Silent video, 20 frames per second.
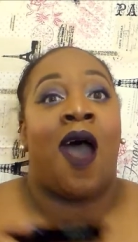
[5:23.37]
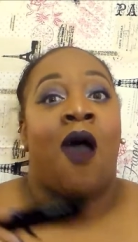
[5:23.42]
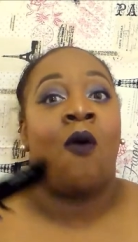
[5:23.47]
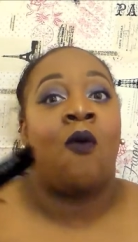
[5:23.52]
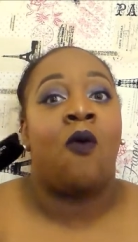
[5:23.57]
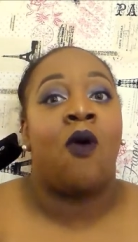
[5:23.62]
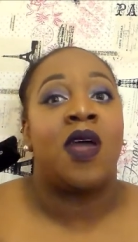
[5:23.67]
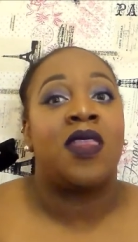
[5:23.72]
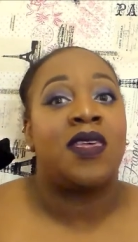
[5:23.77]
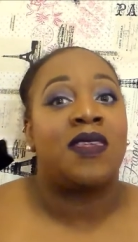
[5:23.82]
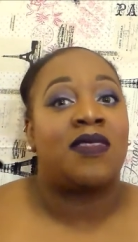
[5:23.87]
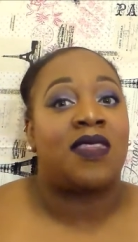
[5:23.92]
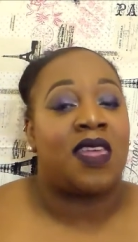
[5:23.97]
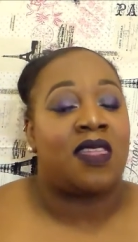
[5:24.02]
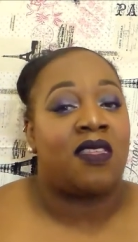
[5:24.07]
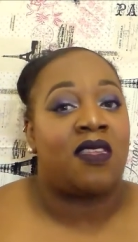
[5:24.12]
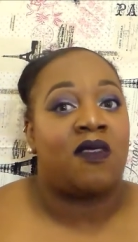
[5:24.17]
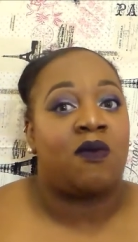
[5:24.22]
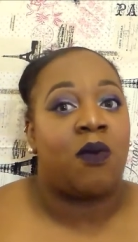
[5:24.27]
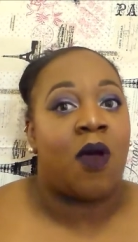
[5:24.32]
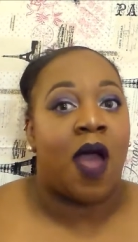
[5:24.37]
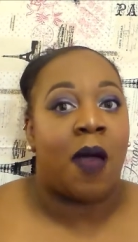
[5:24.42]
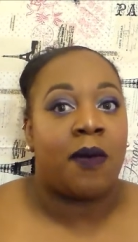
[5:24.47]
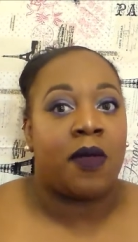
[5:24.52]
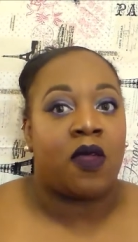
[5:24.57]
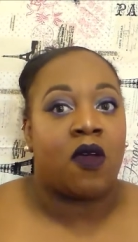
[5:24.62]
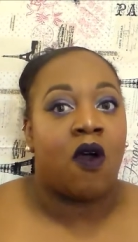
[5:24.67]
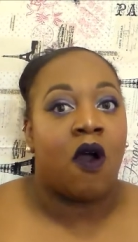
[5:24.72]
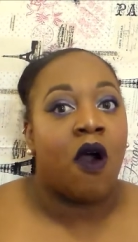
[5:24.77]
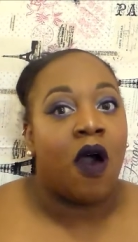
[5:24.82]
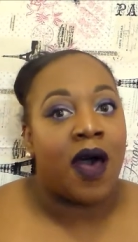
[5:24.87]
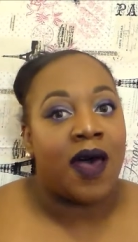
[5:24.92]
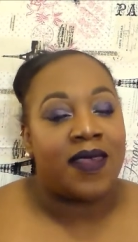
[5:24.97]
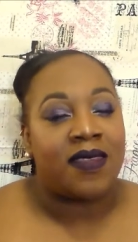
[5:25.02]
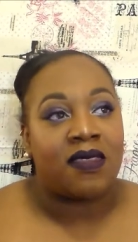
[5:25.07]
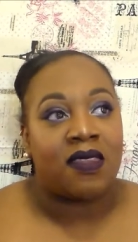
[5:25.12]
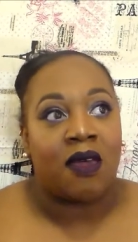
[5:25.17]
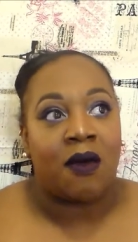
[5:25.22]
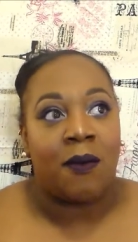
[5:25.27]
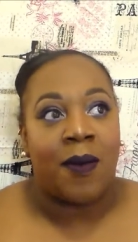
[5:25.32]
I want to say this probably
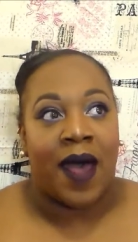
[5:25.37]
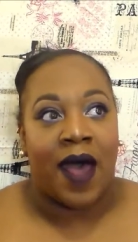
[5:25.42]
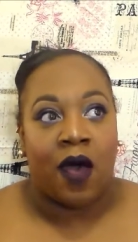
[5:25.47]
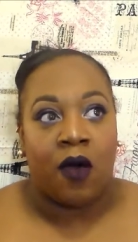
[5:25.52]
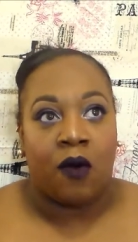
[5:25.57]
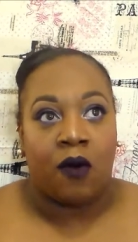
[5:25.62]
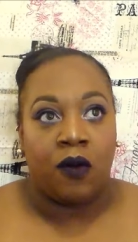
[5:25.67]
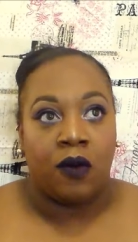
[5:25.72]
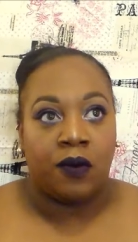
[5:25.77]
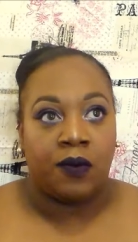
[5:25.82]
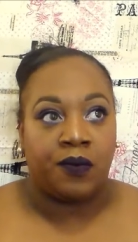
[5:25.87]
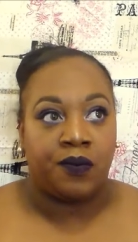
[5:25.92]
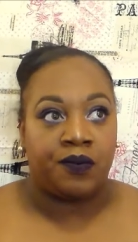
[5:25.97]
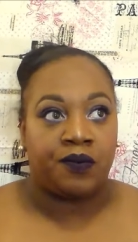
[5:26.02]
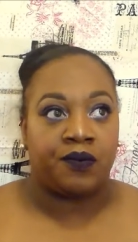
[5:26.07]
cost about